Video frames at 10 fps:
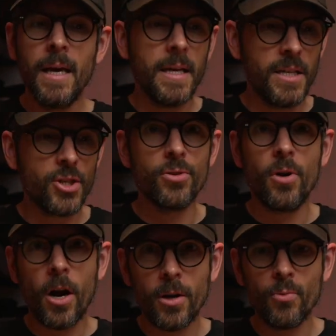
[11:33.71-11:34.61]
additional
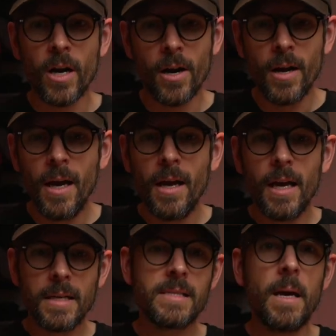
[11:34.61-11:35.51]
hardware
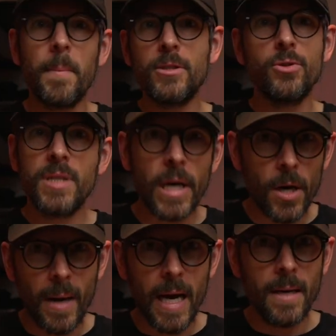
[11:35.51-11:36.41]
except a two
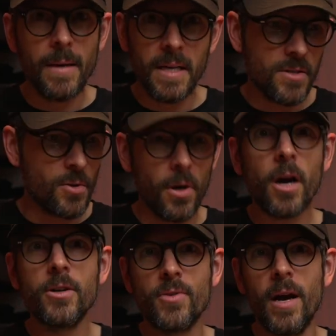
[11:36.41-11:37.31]
terabyte external
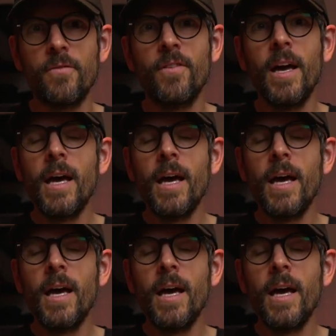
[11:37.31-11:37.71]
hard drive.